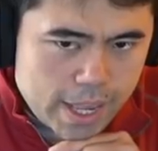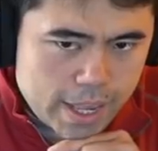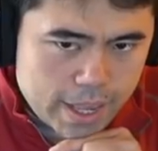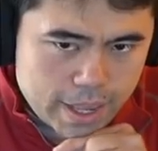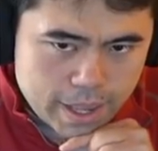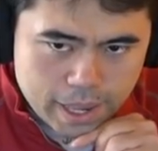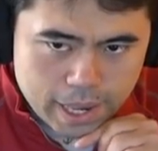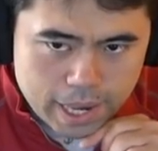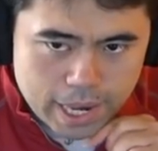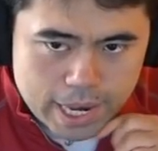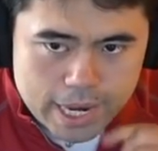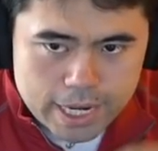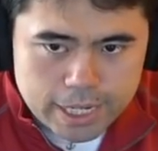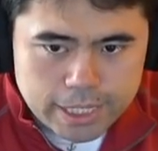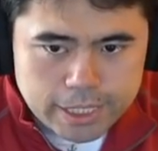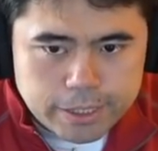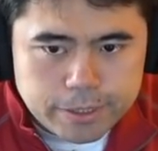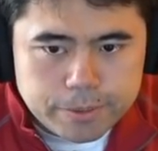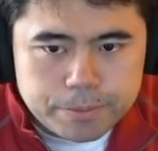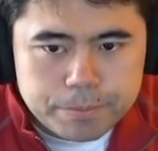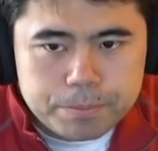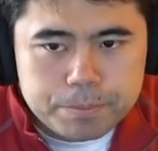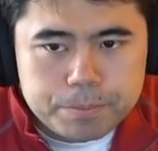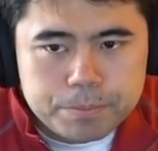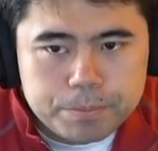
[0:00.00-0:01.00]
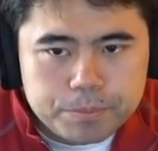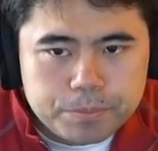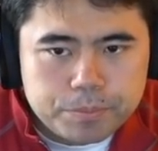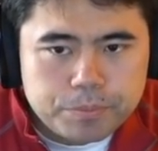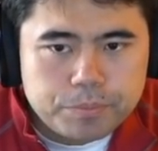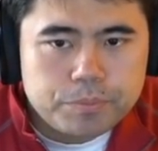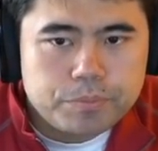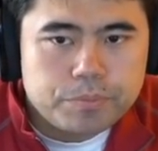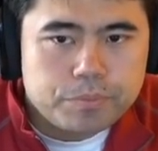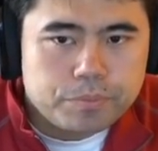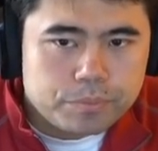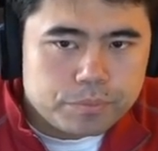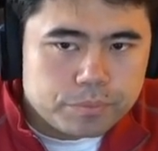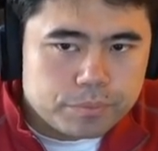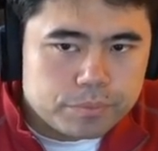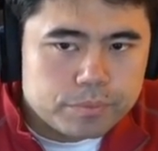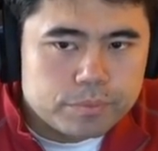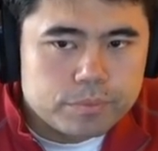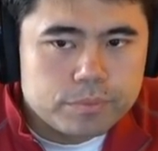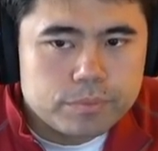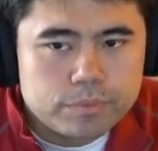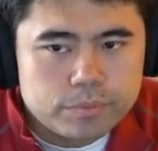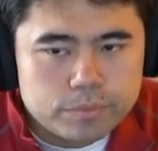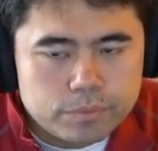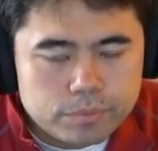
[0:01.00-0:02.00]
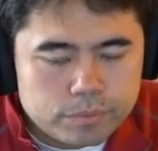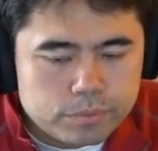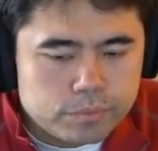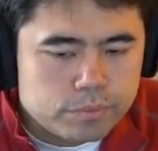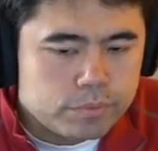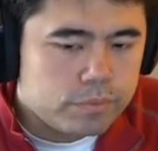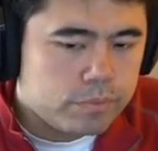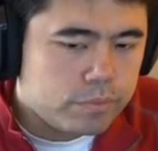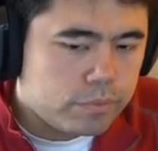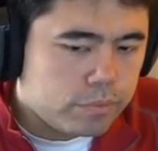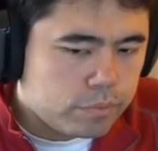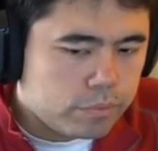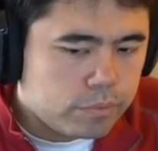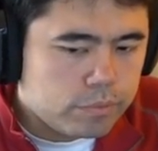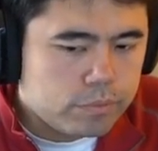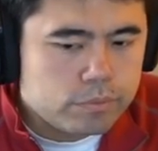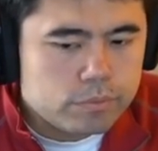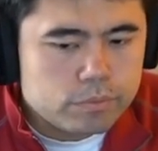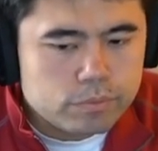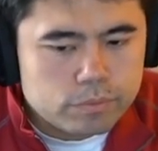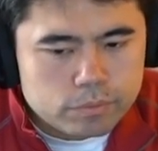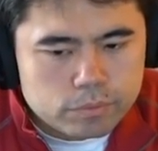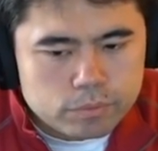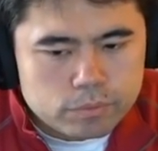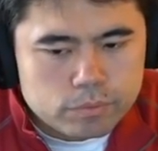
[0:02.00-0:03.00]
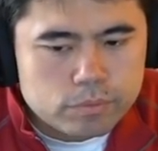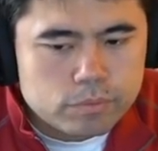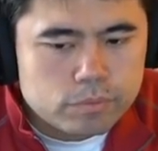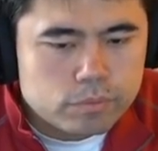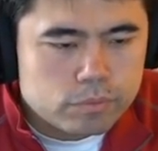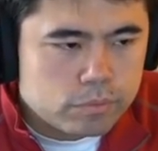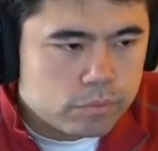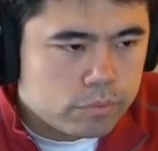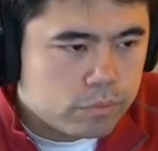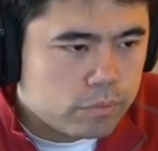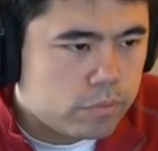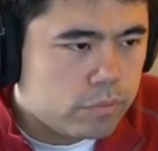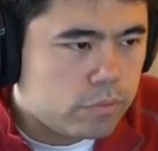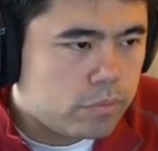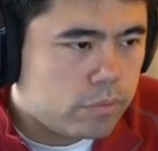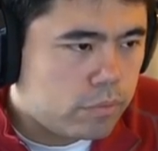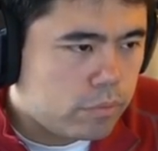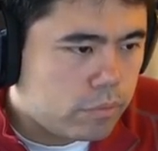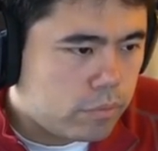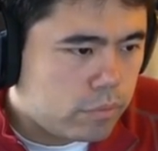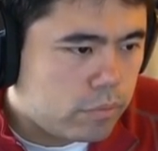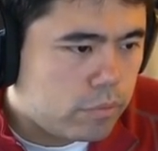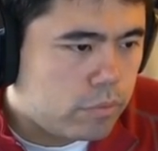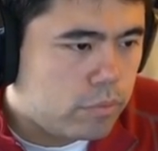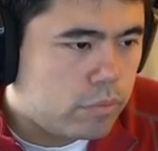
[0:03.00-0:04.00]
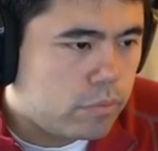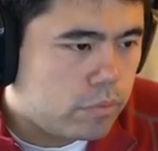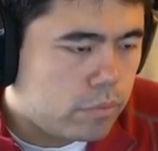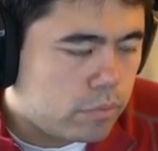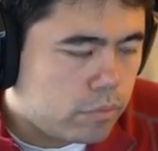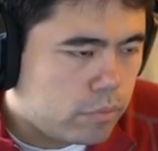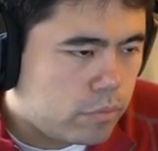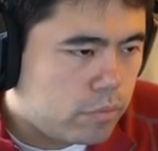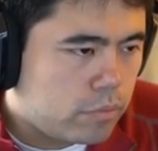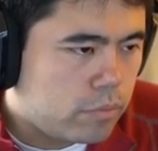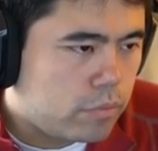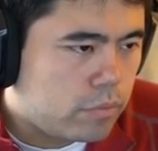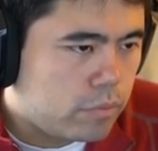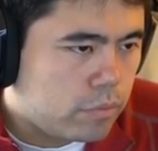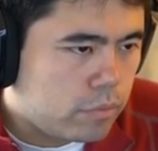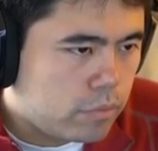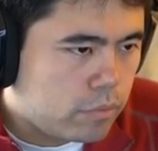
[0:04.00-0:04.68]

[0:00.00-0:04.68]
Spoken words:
Nothing is said.